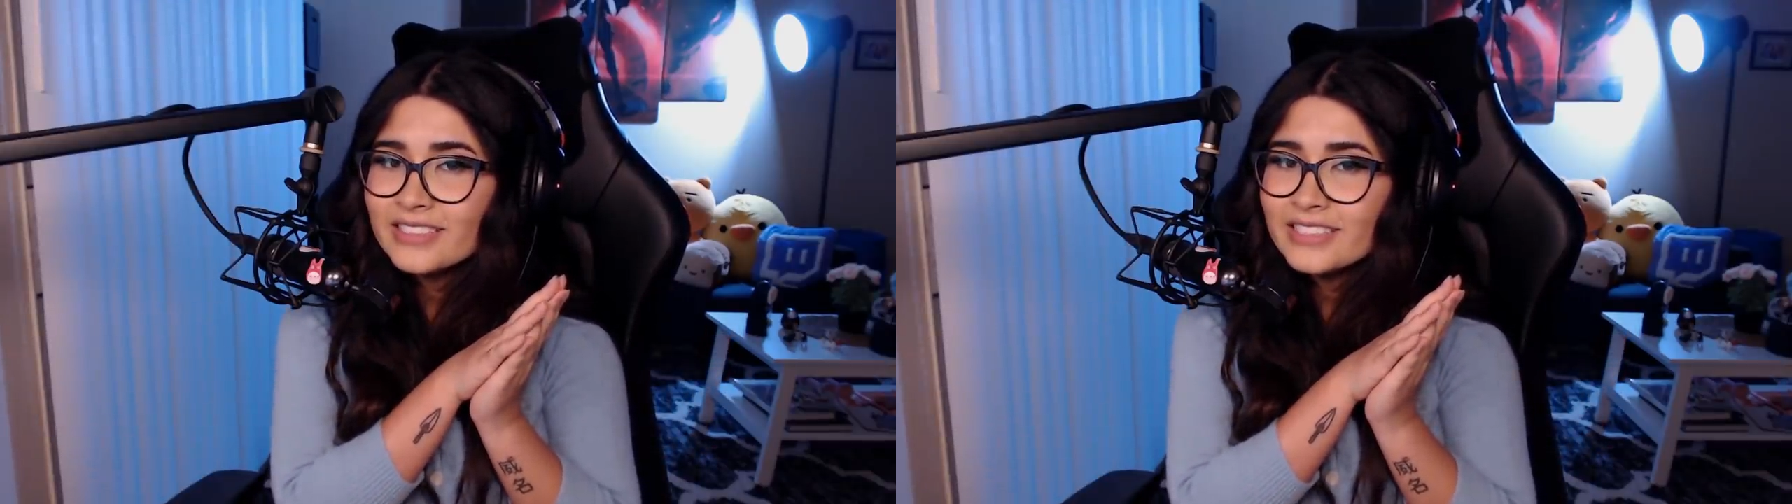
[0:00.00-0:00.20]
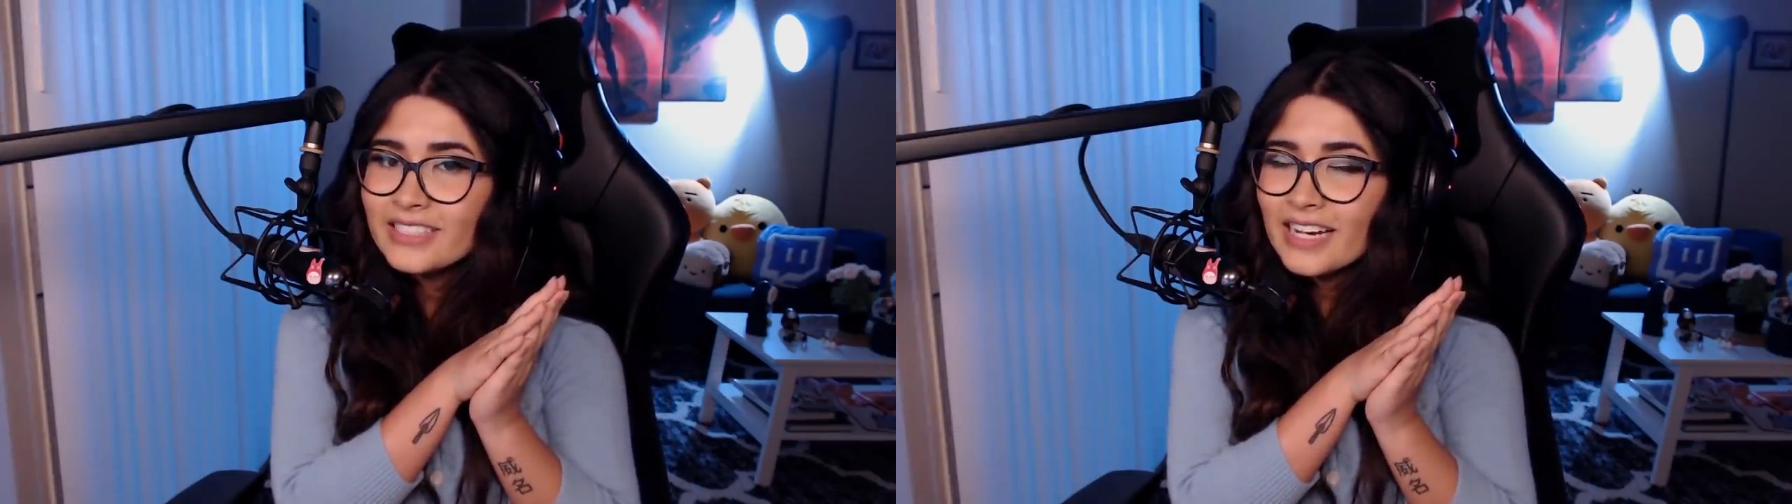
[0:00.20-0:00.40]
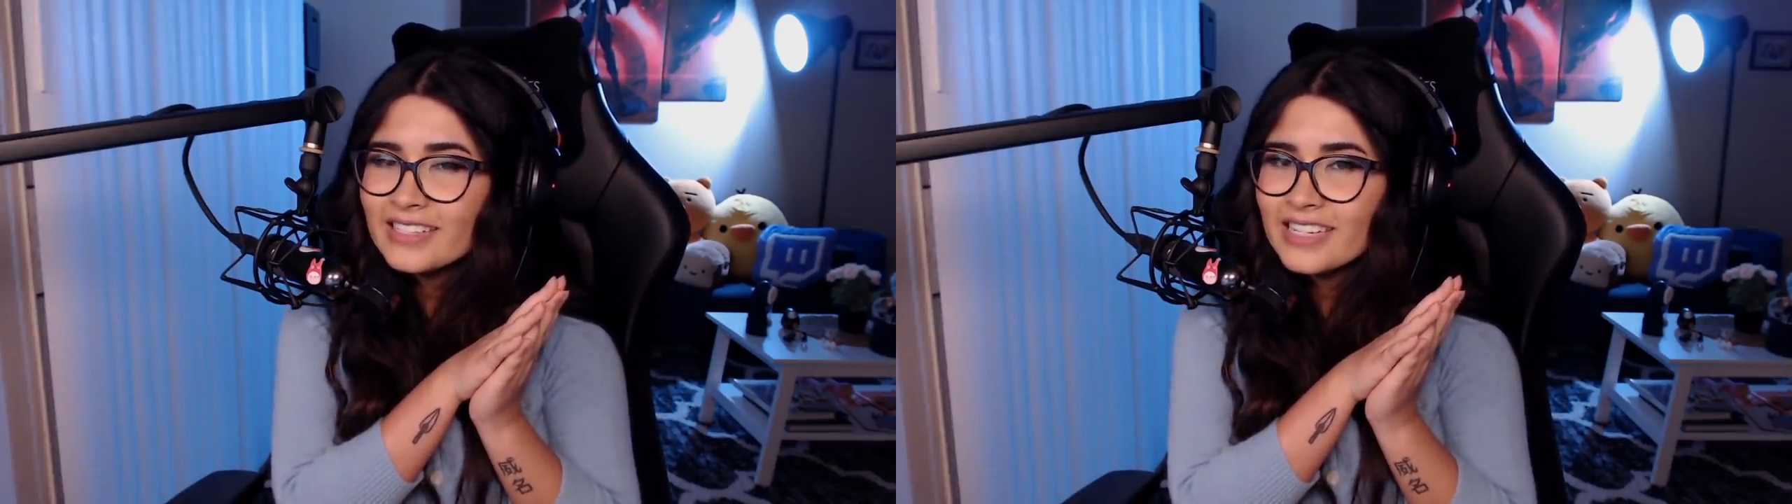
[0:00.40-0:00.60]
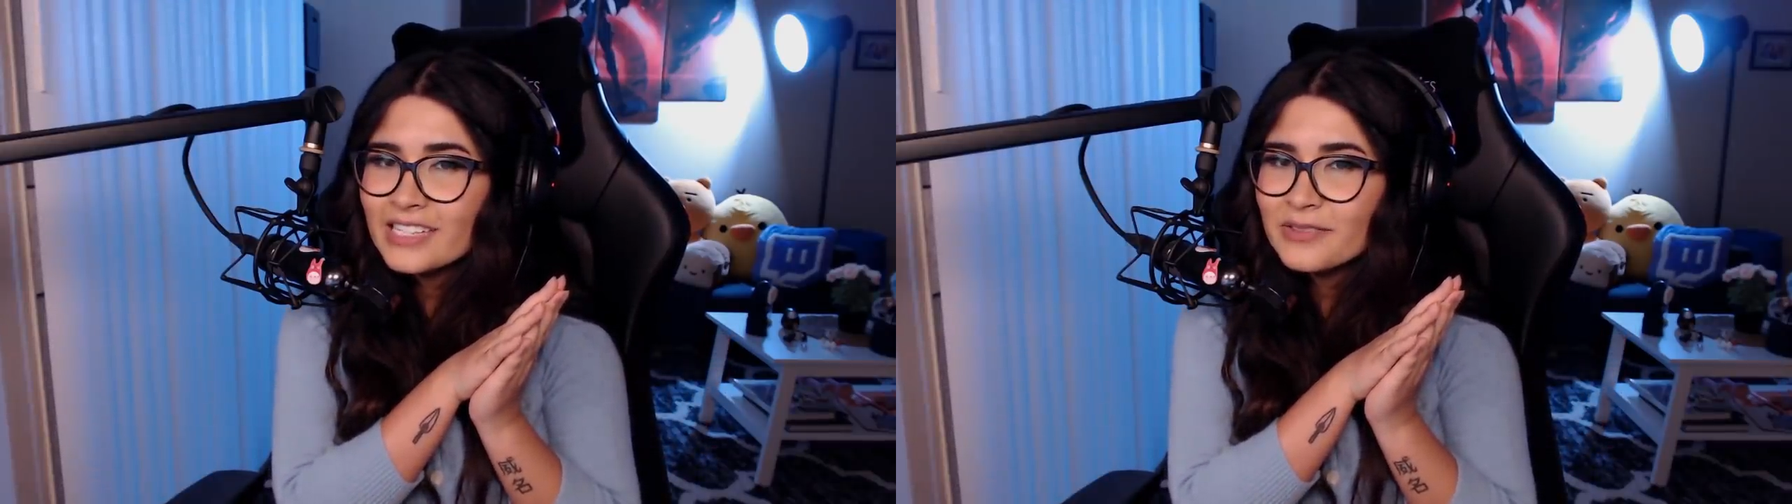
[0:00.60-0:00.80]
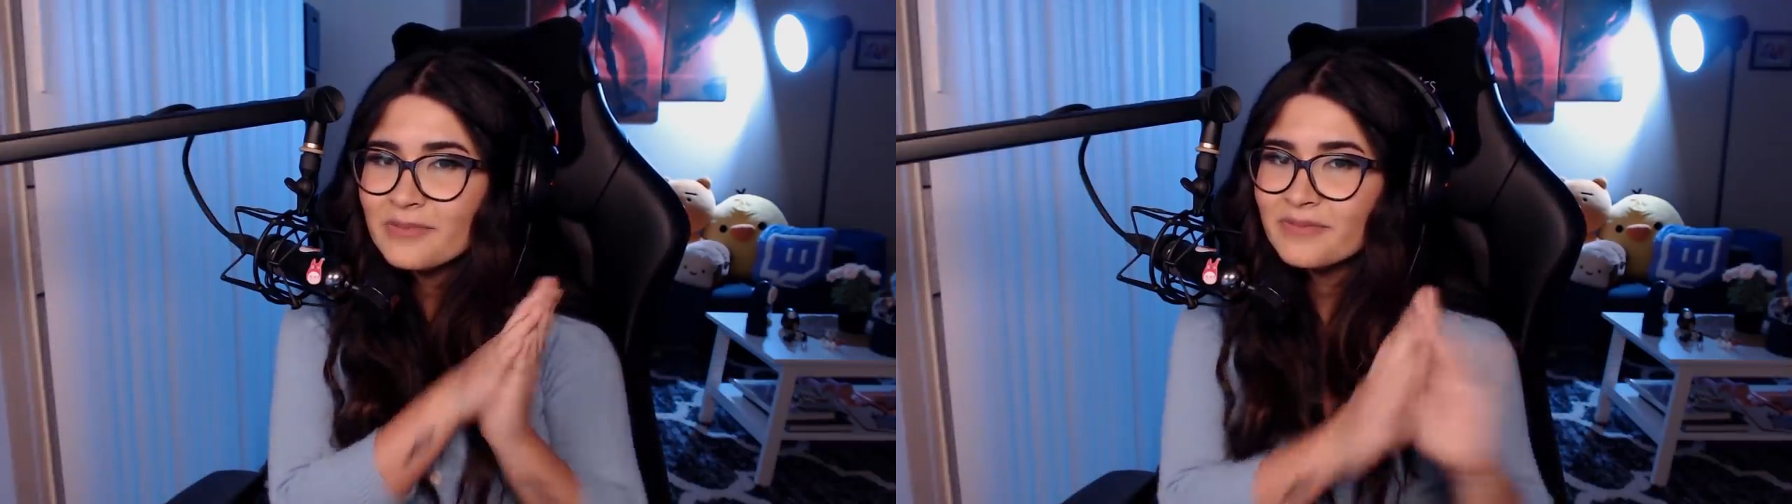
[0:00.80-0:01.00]
see you guys in the
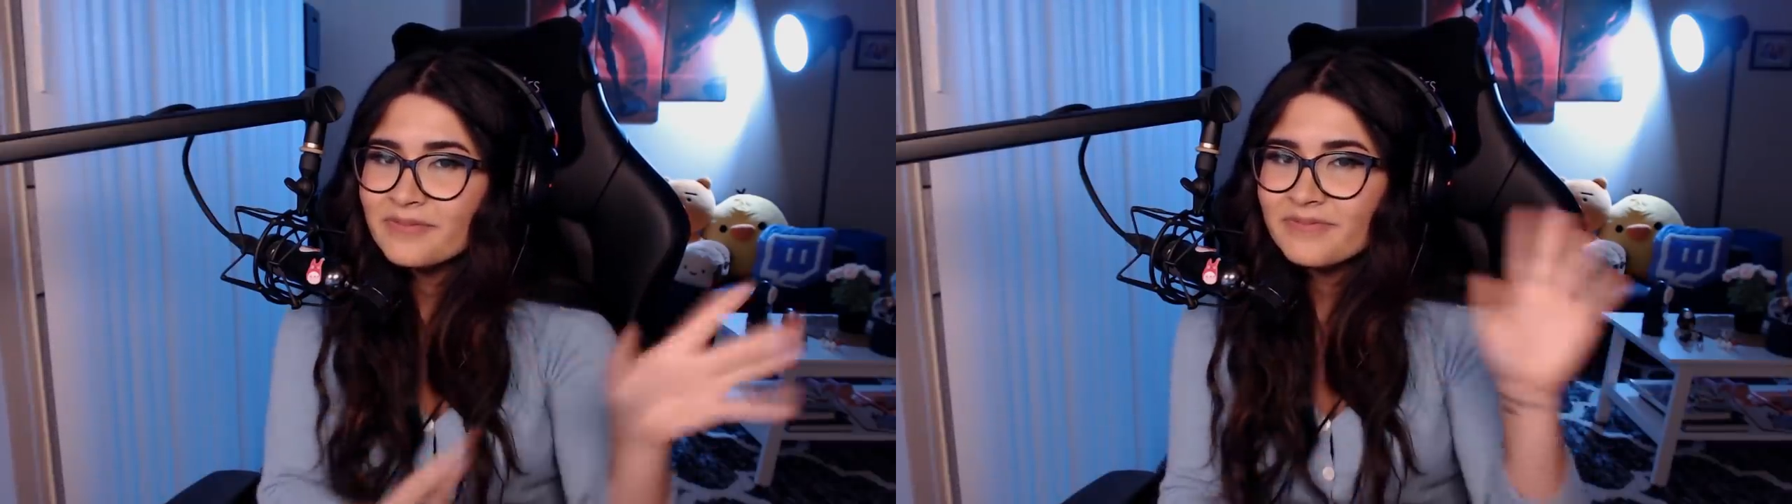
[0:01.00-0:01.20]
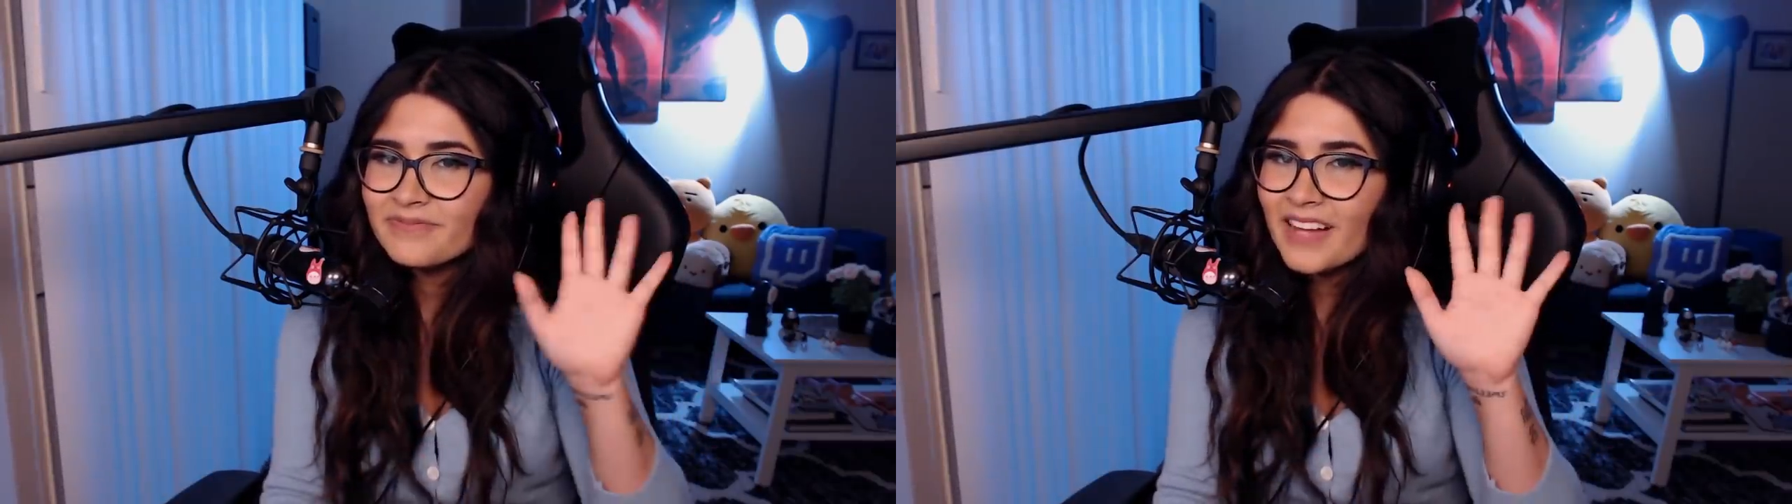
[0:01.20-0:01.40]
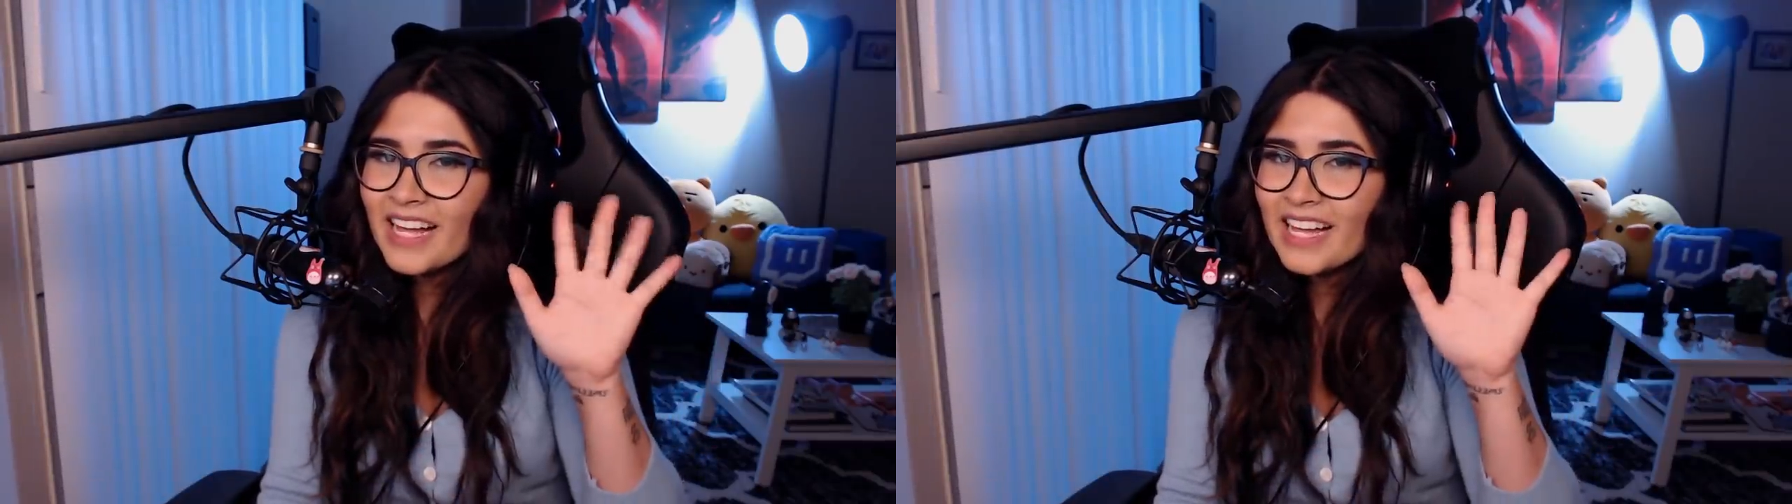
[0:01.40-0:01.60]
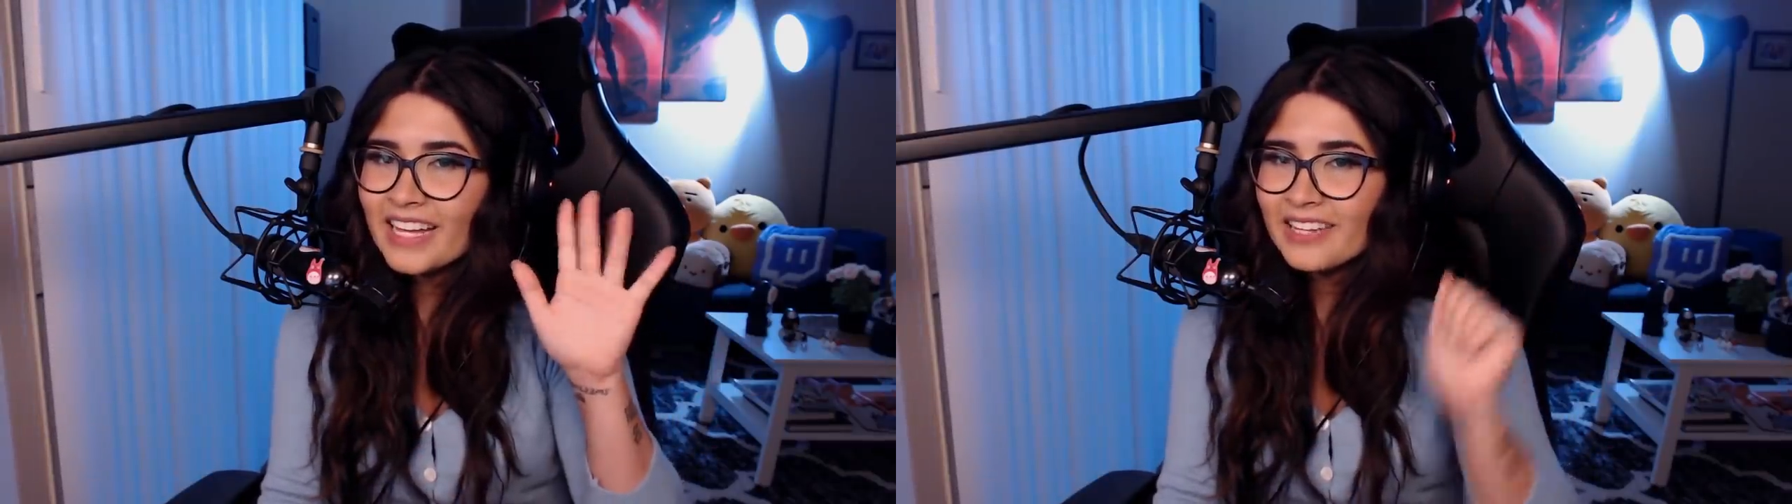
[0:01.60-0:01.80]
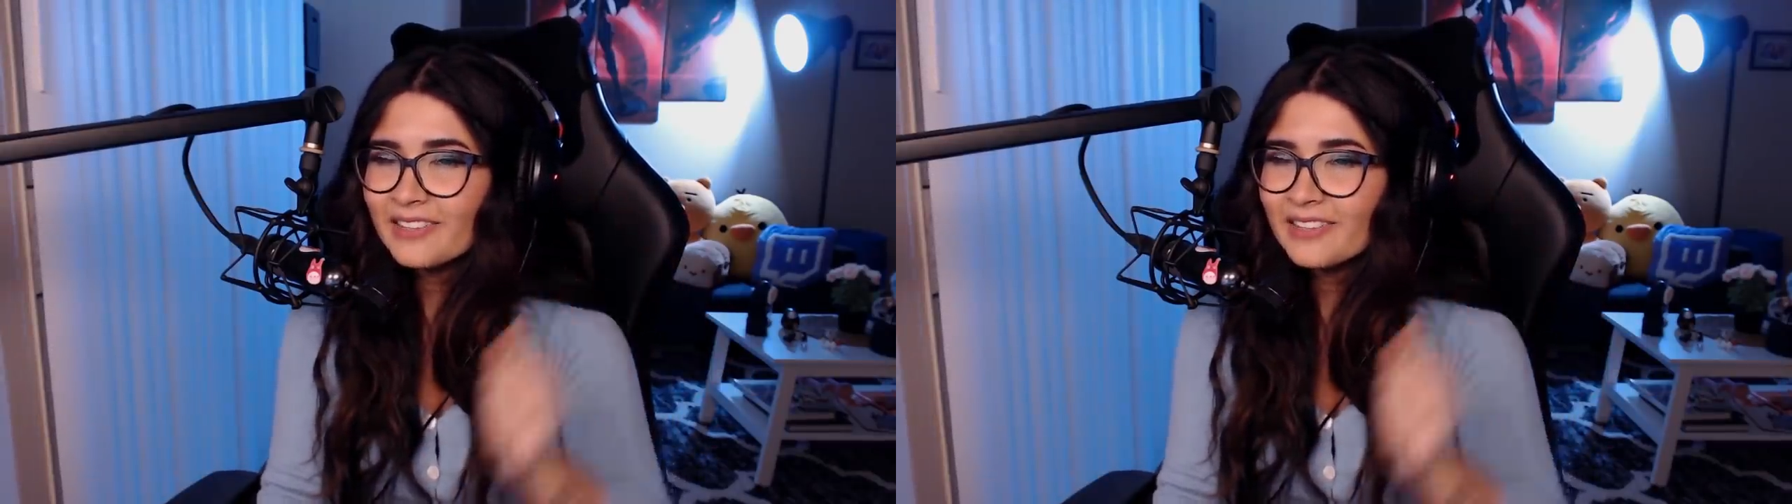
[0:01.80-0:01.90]
next one. Bye.